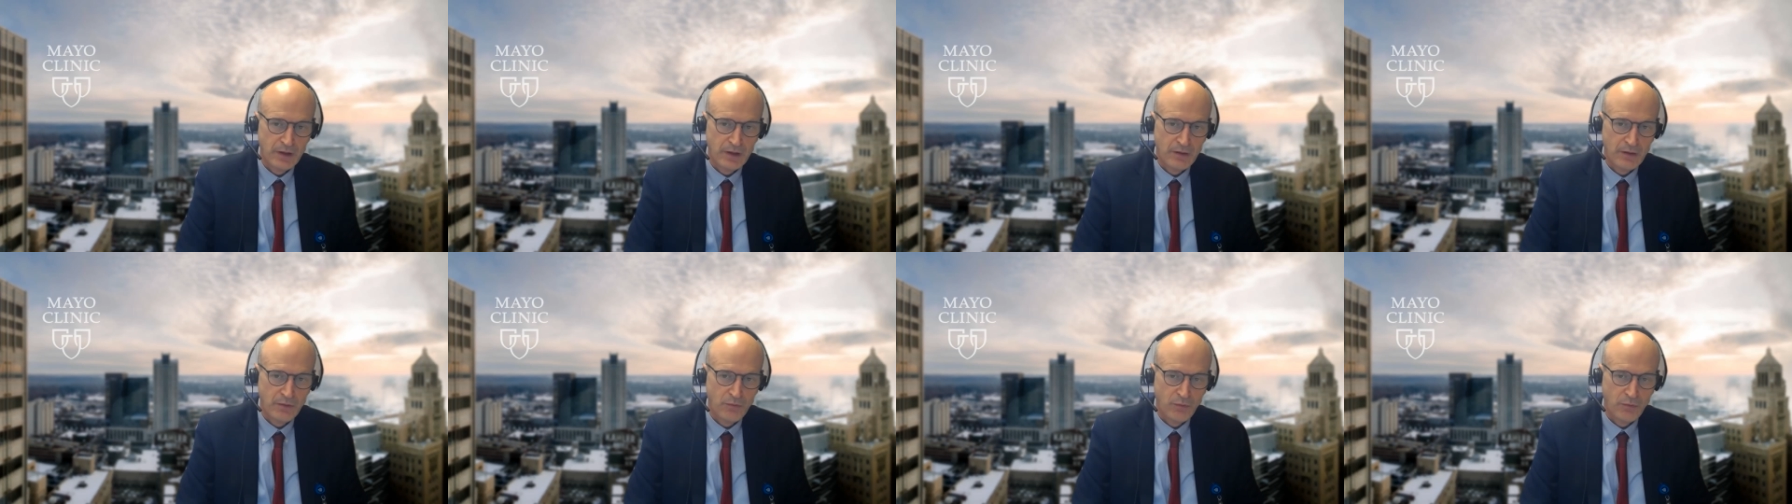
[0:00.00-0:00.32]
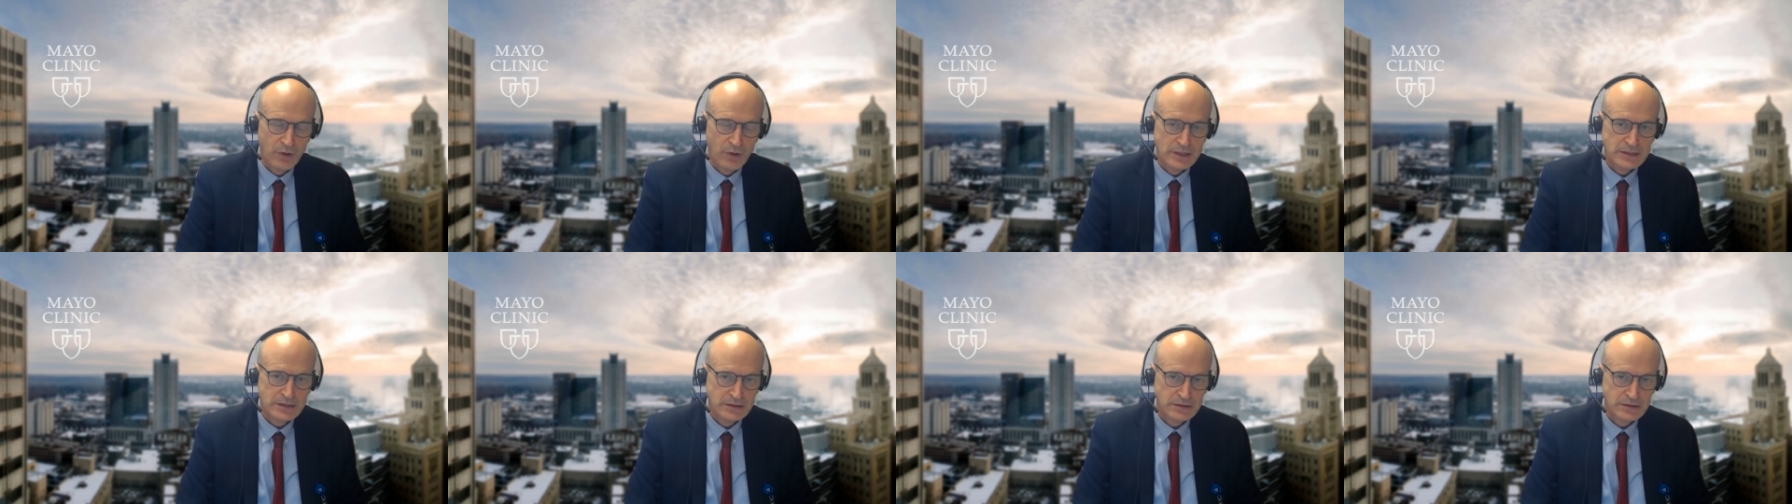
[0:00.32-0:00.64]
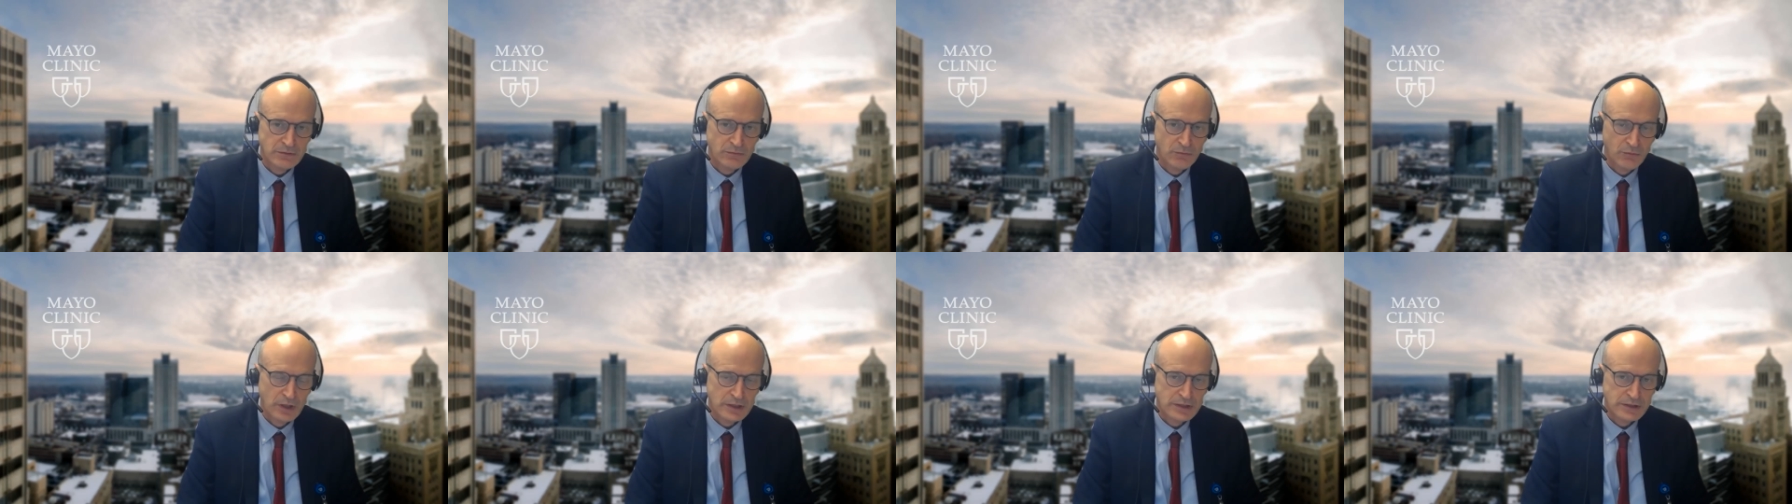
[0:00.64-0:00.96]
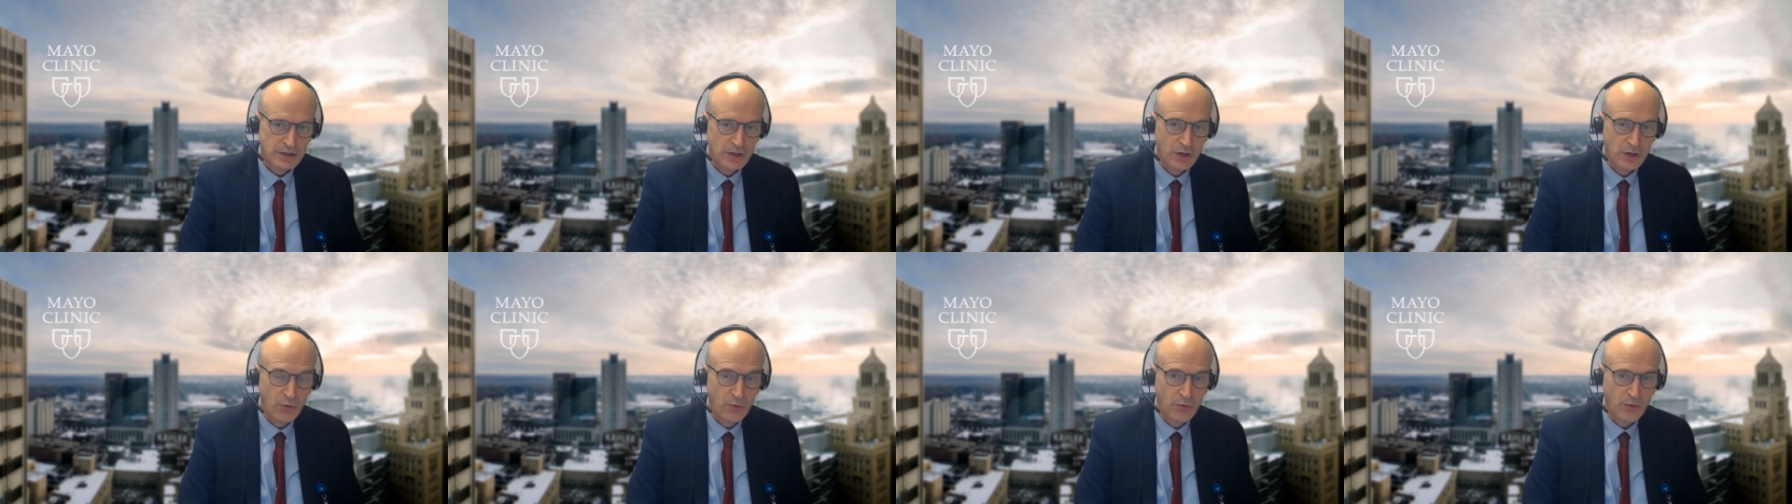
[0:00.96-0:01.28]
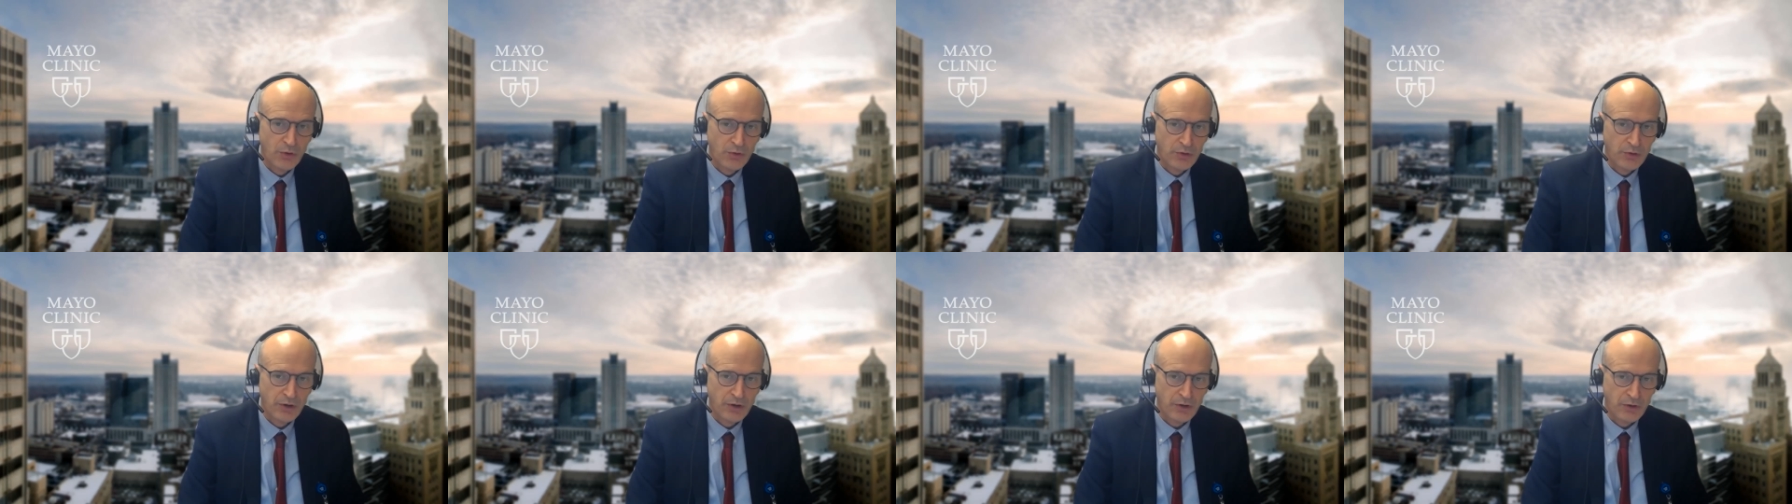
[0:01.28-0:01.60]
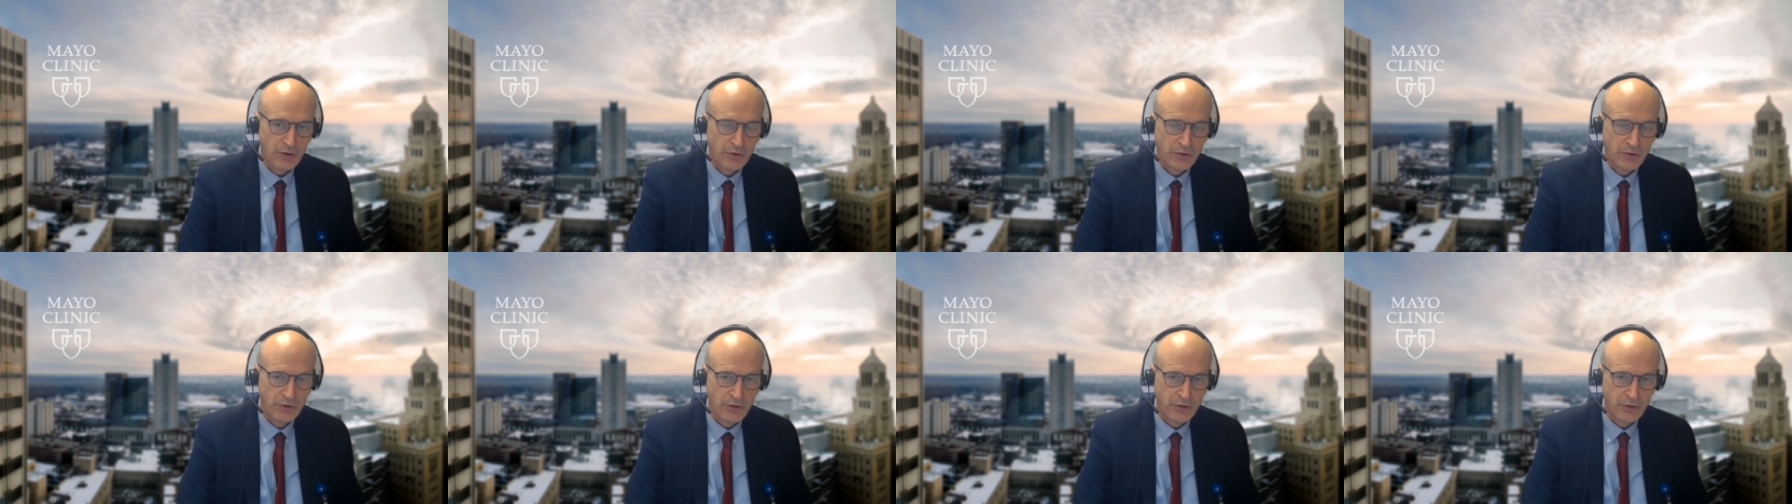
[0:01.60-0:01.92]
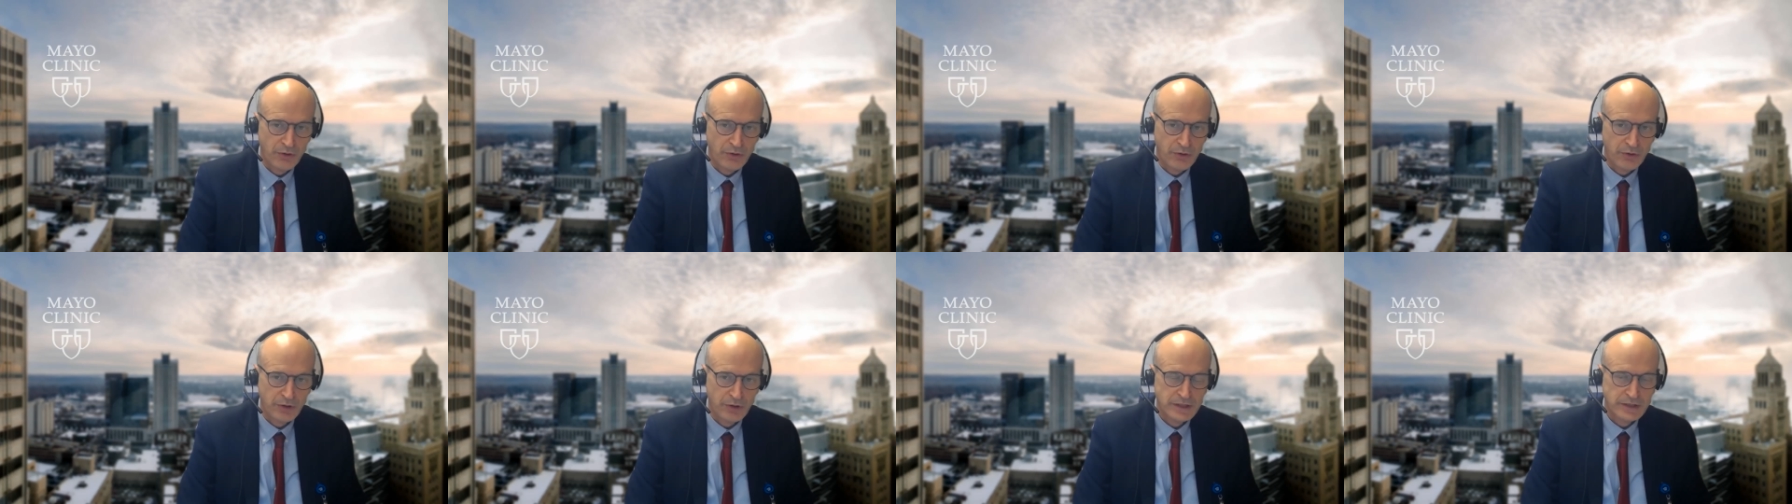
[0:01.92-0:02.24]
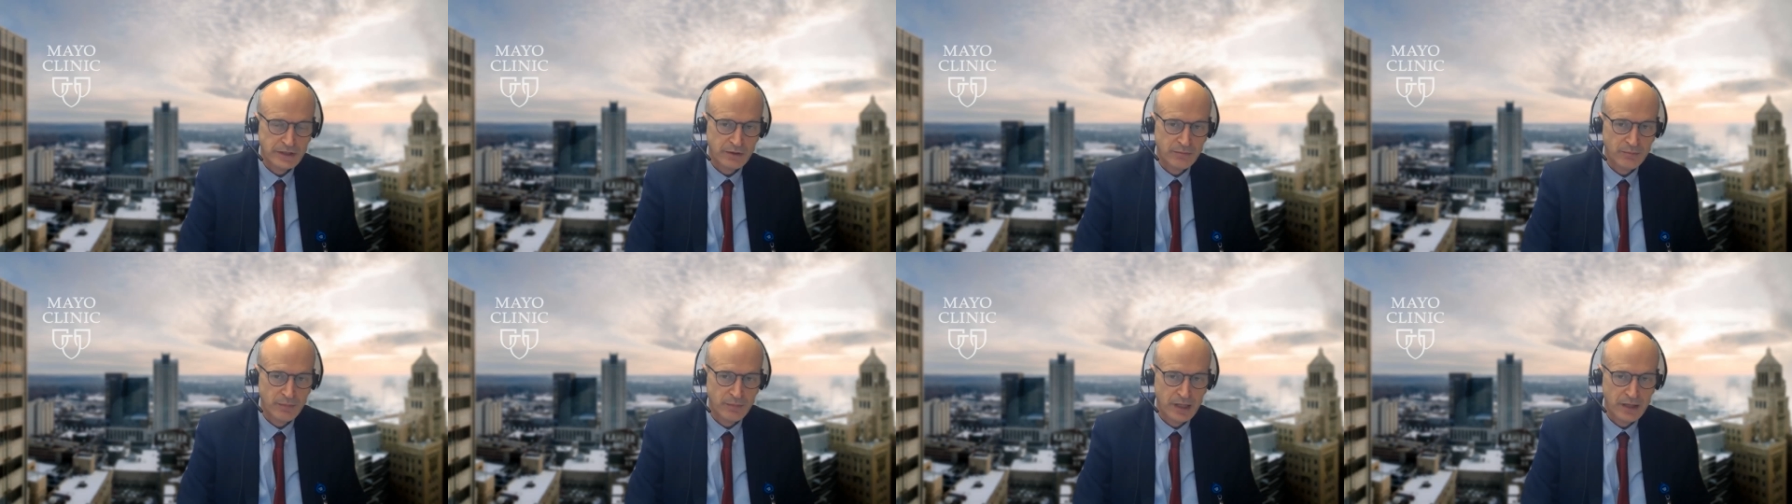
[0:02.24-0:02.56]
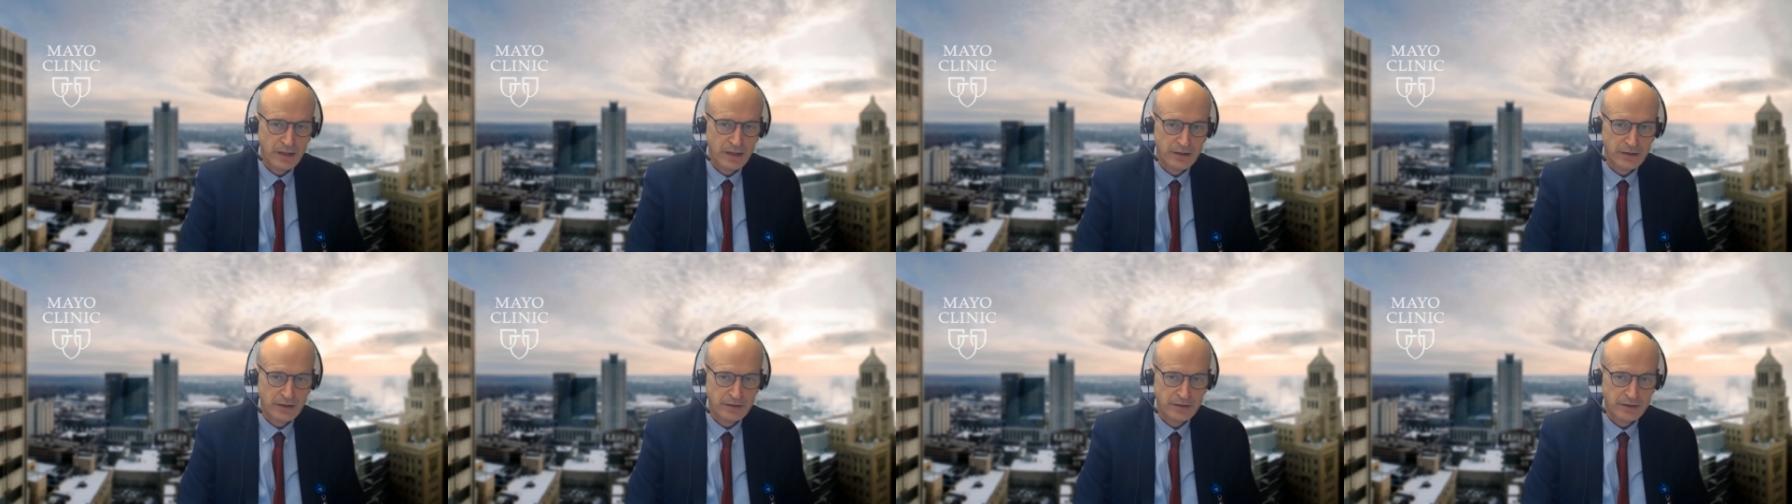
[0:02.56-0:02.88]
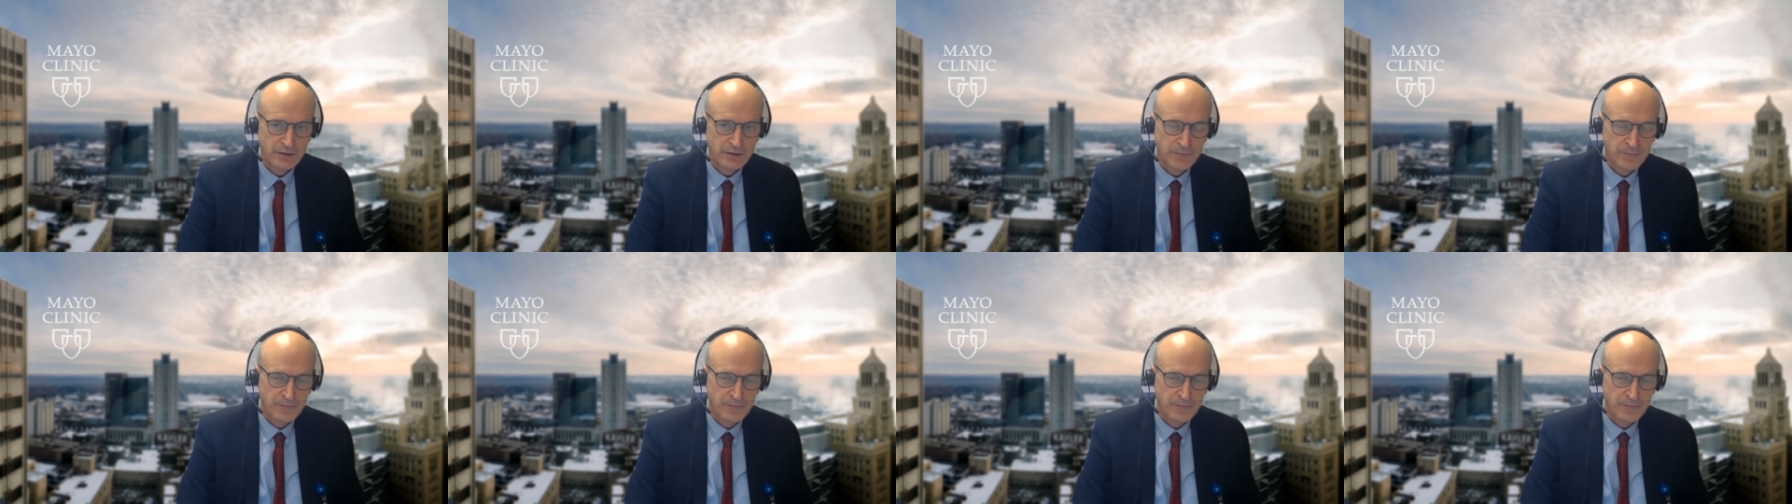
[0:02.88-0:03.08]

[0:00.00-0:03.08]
was was low or, or, or intermediate.